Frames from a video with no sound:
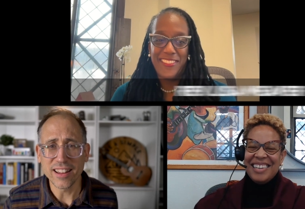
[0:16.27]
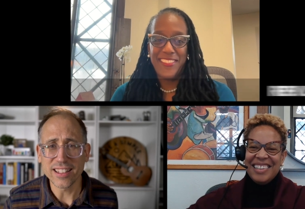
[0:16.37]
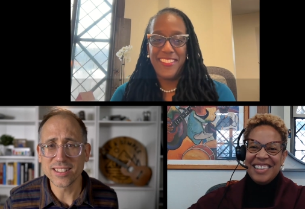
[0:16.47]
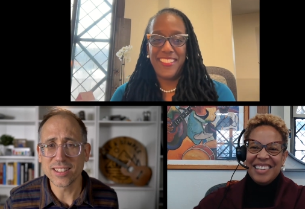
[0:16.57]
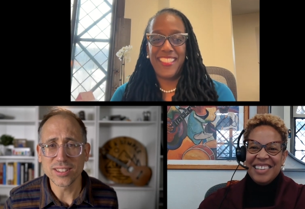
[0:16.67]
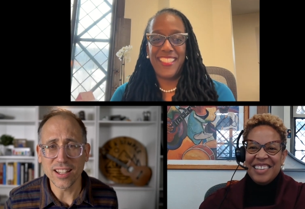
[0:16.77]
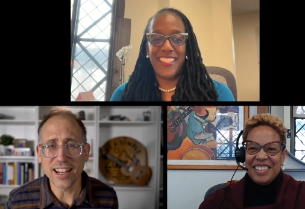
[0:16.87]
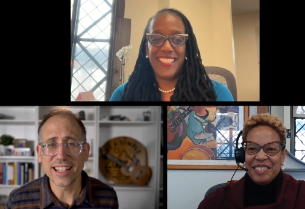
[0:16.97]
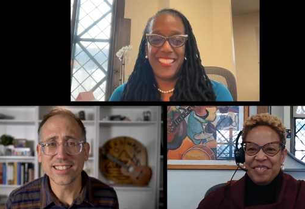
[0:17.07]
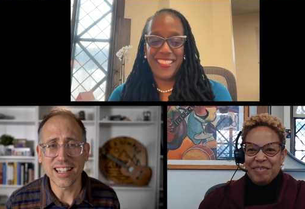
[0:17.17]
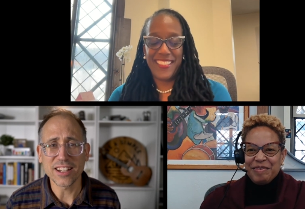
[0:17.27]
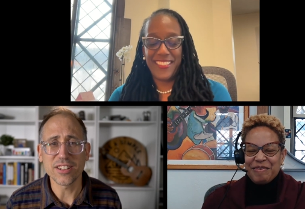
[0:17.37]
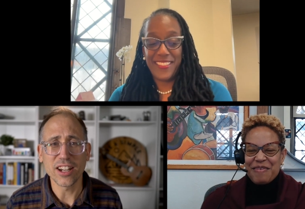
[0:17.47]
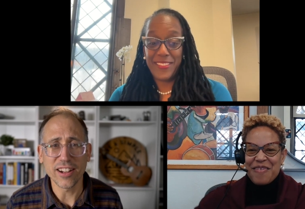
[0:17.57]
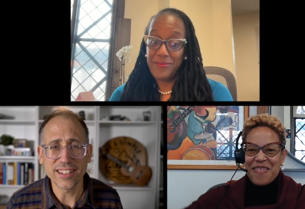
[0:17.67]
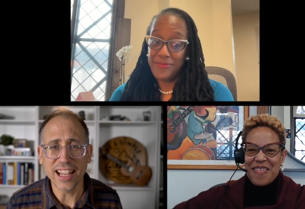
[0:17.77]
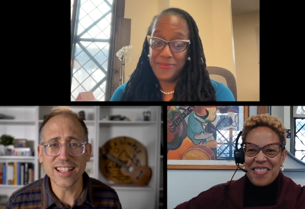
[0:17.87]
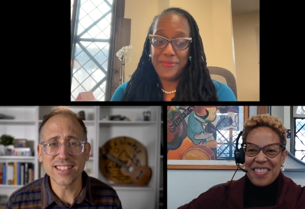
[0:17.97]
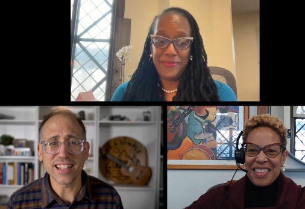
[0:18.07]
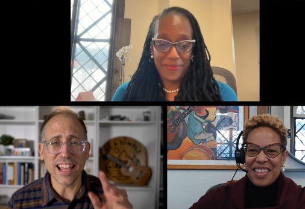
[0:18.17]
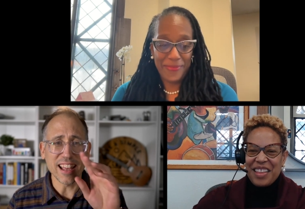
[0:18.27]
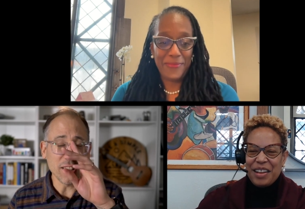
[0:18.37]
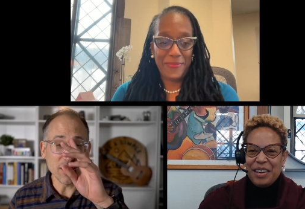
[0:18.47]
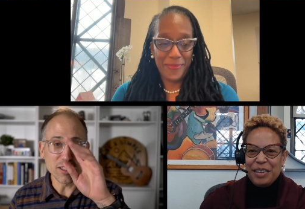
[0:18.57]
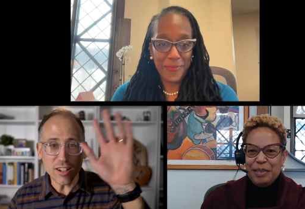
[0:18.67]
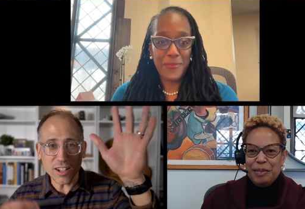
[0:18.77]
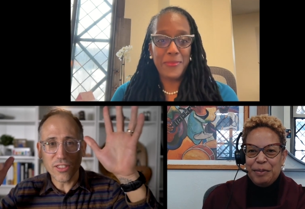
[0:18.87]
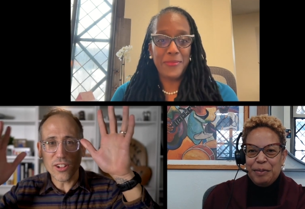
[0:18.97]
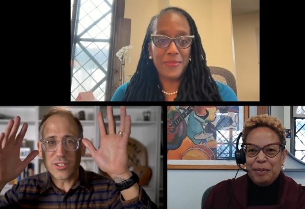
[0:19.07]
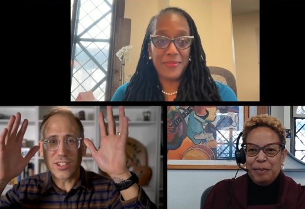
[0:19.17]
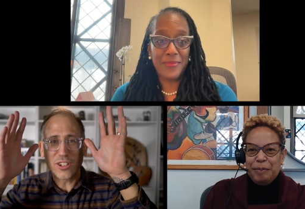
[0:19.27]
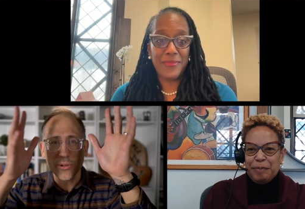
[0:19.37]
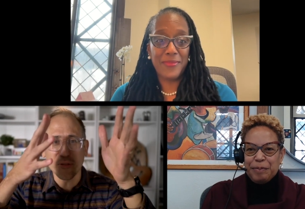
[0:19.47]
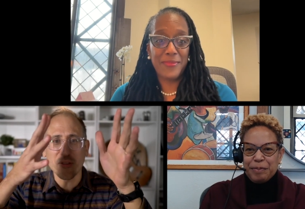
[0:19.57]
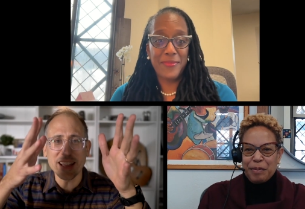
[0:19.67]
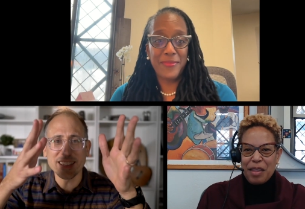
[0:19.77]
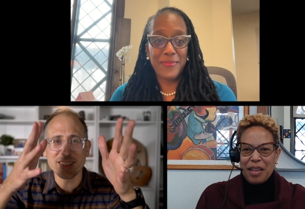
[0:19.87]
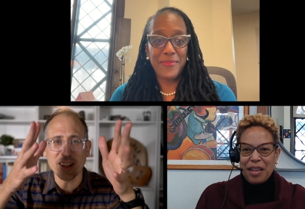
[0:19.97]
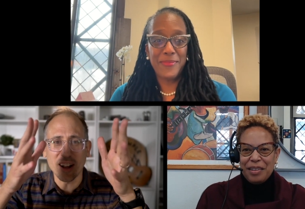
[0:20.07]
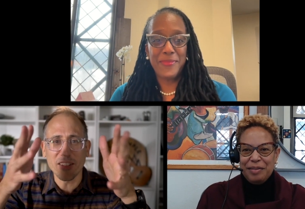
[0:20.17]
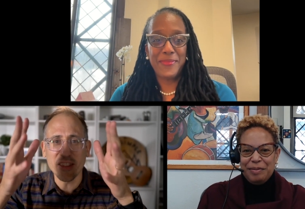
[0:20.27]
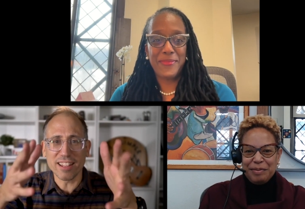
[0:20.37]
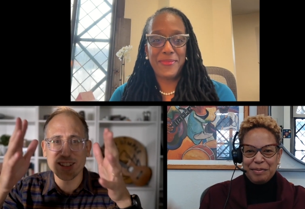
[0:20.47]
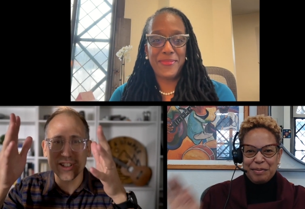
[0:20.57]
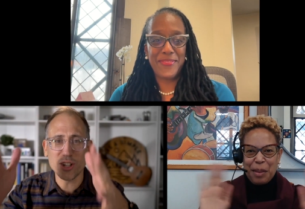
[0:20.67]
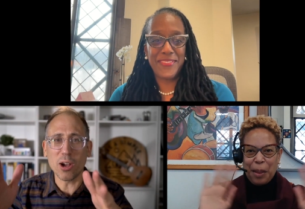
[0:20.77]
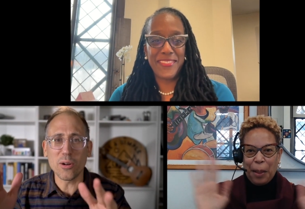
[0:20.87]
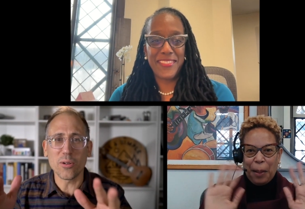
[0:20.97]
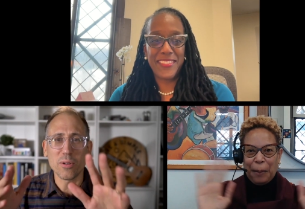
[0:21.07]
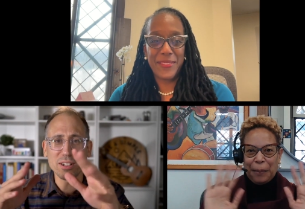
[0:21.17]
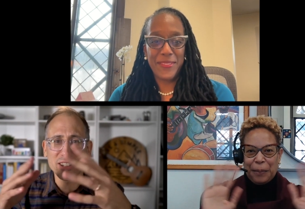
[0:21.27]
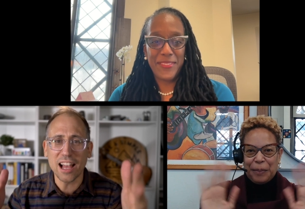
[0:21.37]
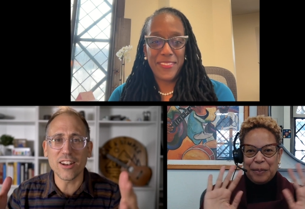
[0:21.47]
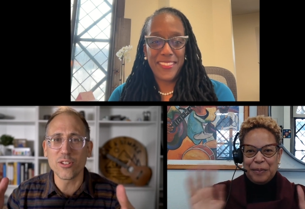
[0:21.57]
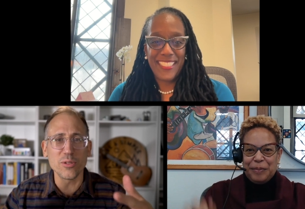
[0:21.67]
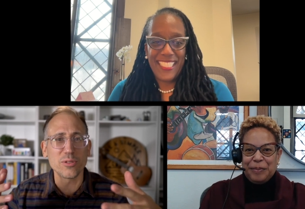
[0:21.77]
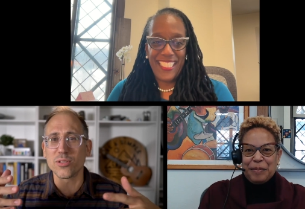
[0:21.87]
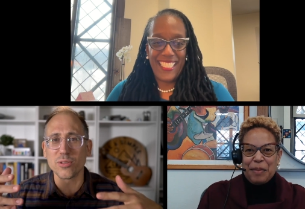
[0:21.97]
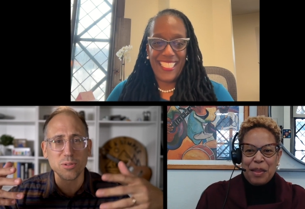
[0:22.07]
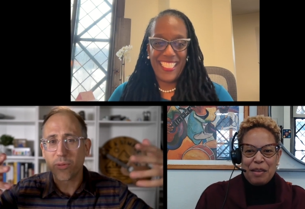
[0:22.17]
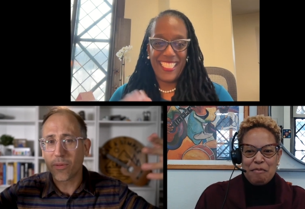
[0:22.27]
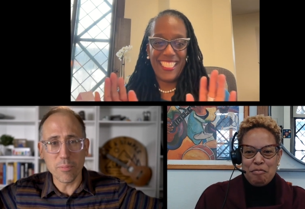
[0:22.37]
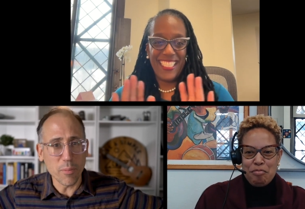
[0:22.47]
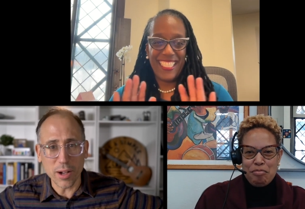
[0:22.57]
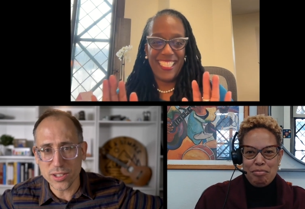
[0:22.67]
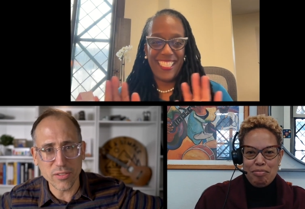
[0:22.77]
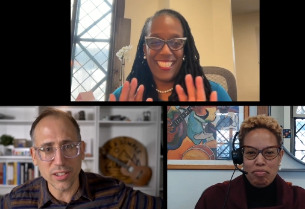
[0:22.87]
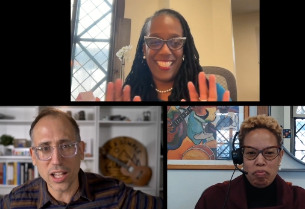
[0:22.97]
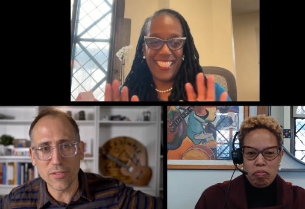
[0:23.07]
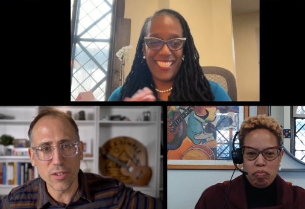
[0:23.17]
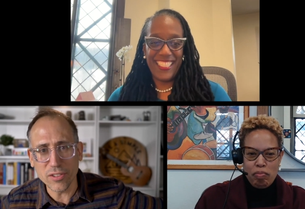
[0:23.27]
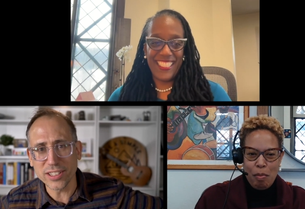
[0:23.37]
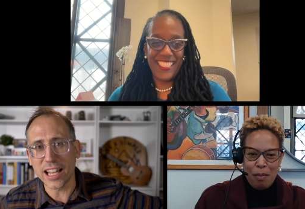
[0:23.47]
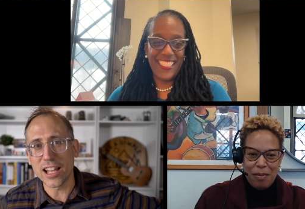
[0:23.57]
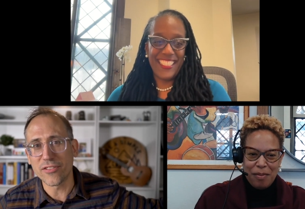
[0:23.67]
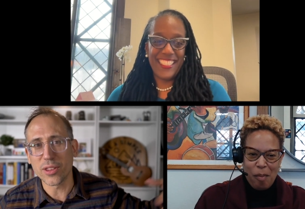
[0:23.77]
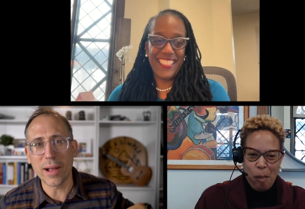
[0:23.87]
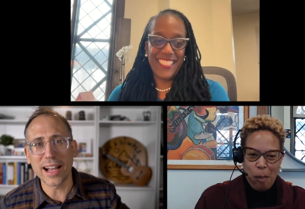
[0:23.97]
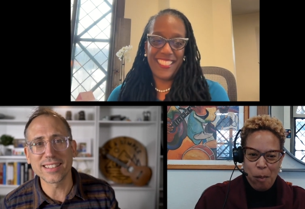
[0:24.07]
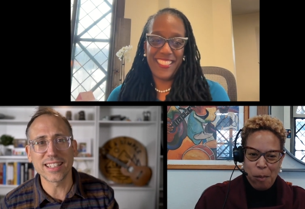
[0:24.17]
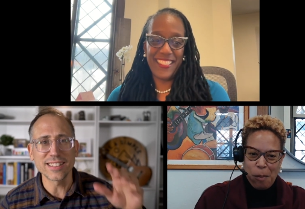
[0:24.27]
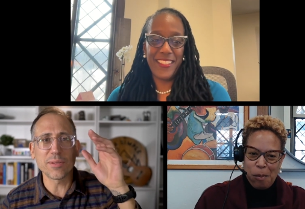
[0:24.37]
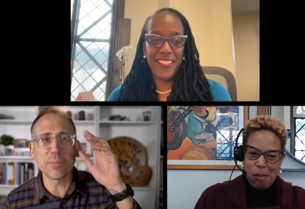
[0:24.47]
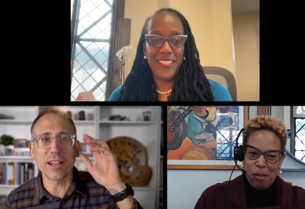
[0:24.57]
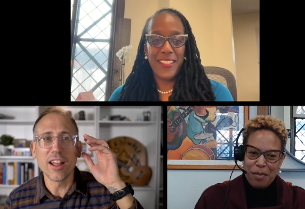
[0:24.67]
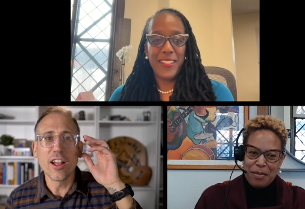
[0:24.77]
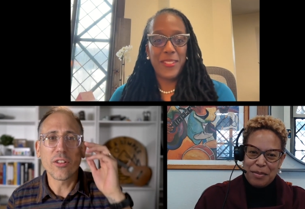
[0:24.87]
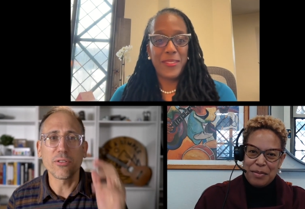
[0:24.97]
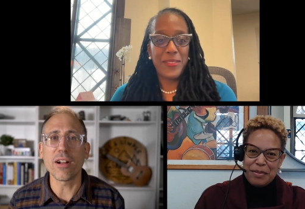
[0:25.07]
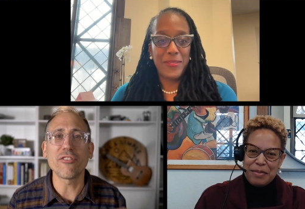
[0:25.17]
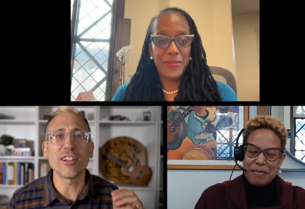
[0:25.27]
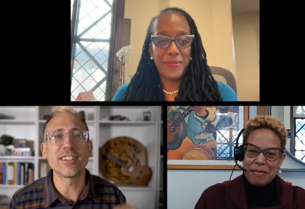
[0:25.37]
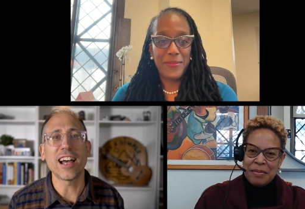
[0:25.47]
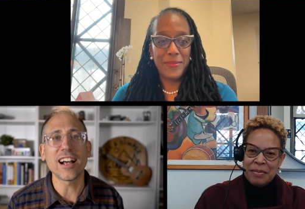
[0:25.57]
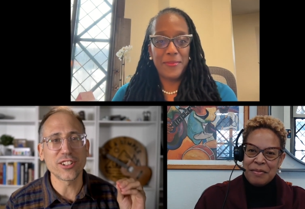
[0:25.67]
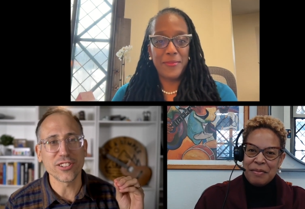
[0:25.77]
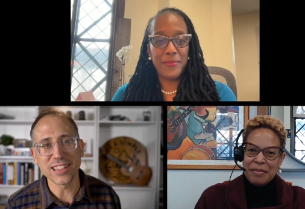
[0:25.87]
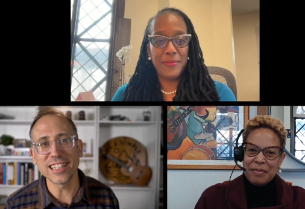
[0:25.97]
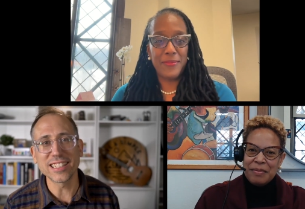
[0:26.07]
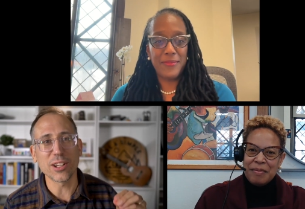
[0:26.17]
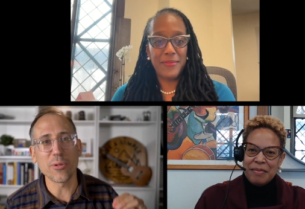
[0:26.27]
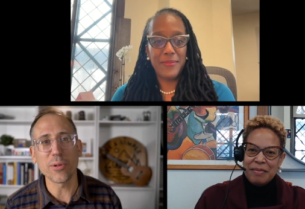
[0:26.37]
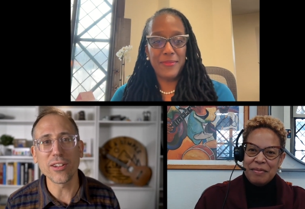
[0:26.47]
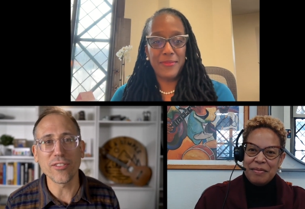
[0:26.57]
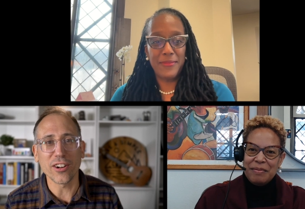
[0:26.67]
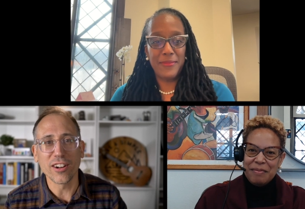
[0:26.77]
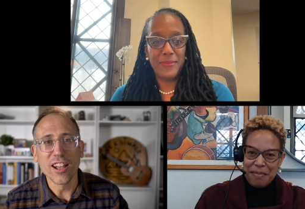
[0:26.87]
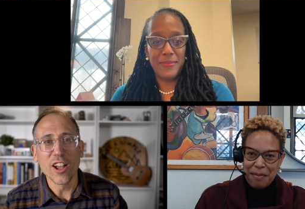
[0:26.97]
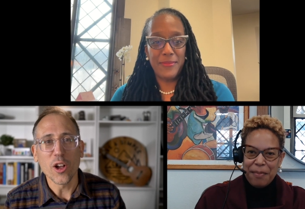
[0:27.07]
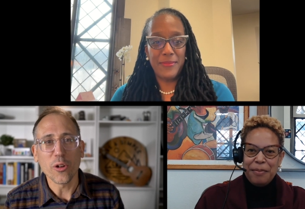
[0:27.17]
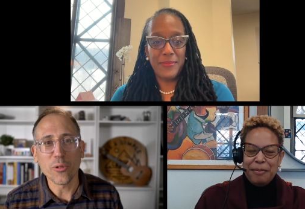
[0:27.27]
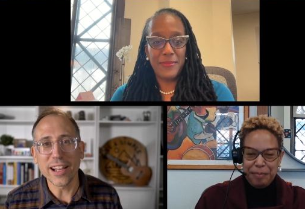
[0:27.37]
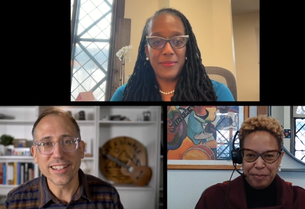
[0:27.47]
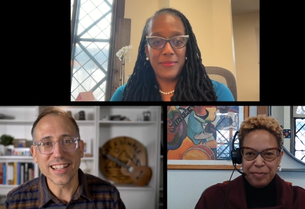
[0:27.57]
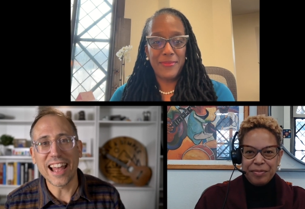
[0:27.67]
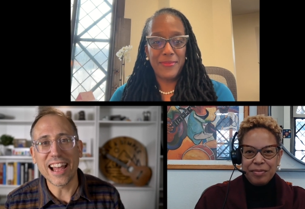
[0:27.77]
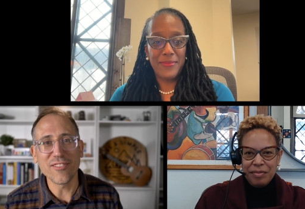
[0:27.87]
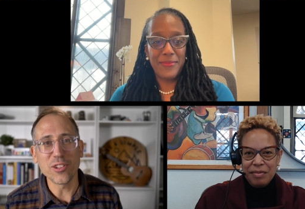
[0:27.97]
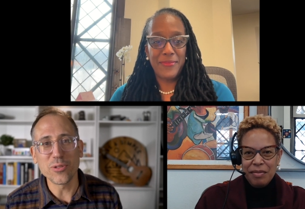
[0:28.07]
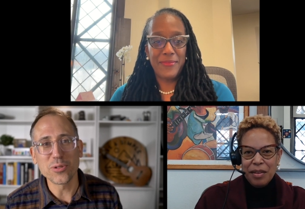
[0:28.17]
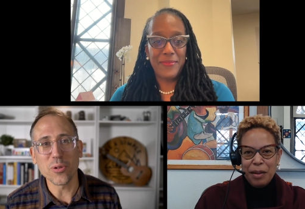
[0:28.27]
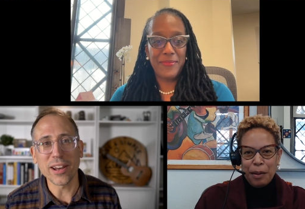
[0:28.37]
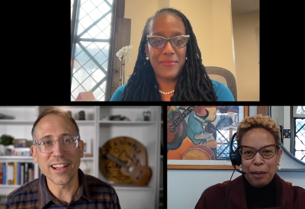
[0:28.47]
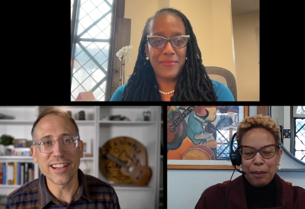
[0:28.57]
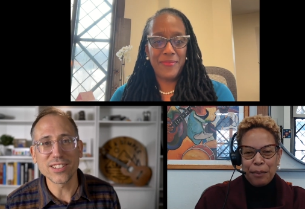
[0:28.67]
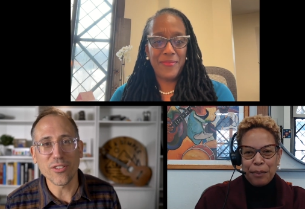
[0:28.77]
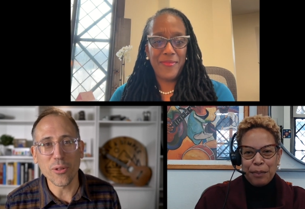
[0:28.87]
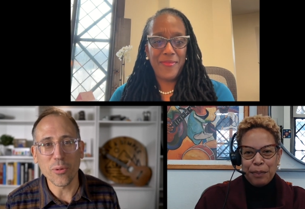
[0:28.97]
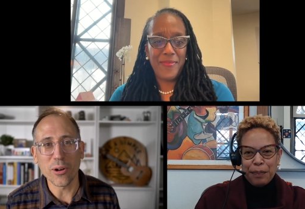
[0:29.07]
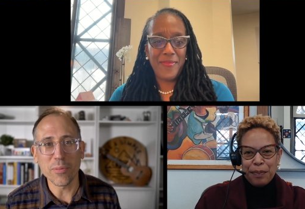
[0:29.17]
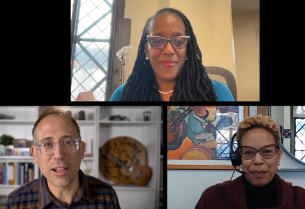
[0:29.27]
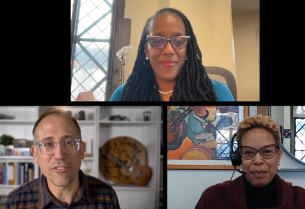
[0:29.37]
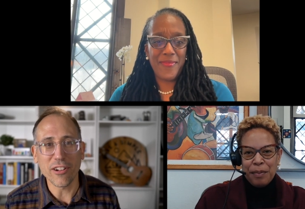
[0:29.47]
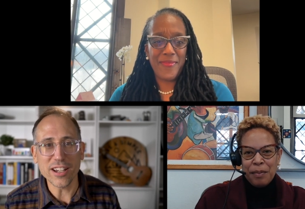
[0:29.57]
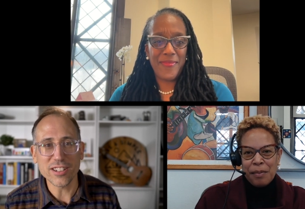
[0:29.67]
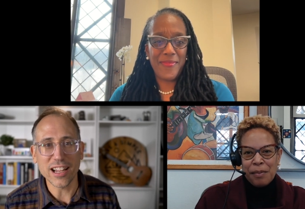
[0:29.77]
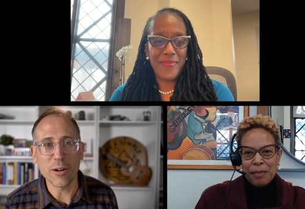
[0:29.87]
Speaker 1: this Sunday's lectionary text. And look, there's a new face on this show, not new to much of the life of Riverside for the past season, but the Reverend Dr. Lisa Weaver Great to have you joining us for the Word Made Fresh.